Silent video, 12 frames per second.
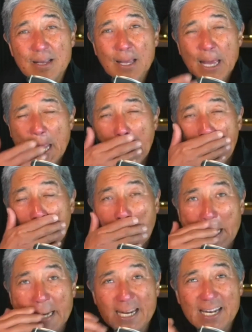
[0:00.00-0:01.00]

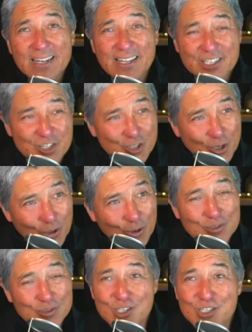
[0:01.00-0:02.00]
and they
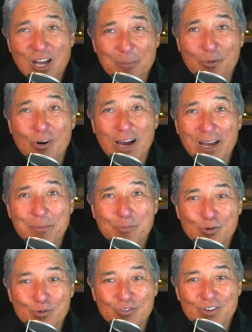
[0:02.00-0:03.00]
showed samurai
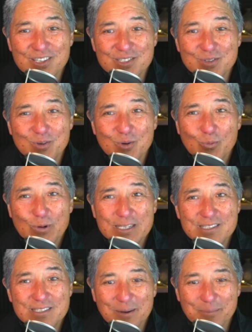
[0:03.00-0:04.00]
movies with
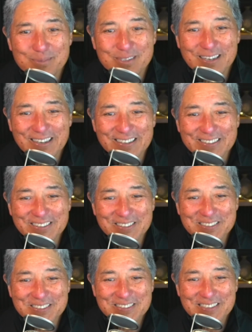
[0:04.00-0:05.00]

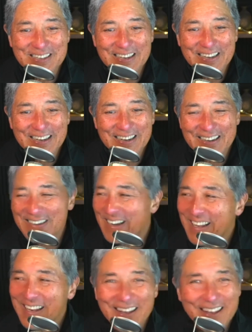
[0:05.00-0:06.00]
subtitles. And
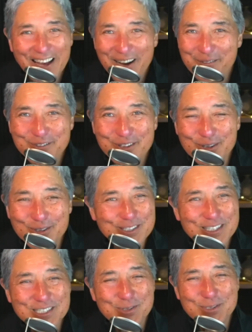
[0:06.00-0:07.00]
I love those.
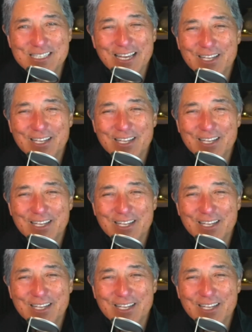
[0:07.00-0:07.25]
This was like